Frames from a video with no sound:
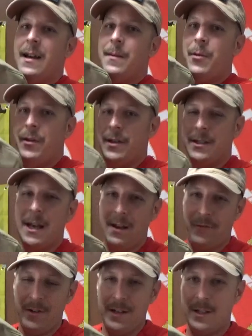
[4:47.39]
and pull this guy
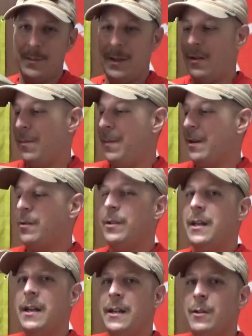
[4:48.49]
free, assuming they were
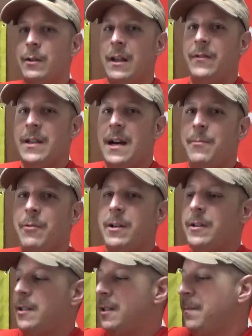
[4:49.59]
buckled, you lift
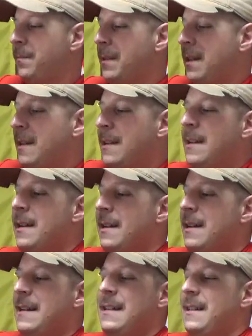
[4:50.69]
upwards,
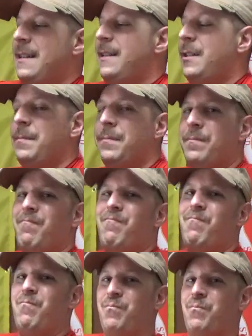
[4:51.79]
and
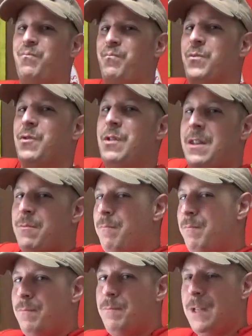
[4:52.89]
with
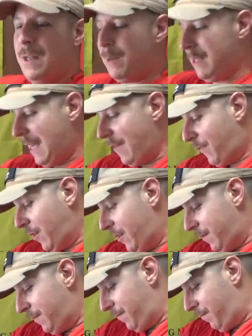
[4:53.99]
minimal effort,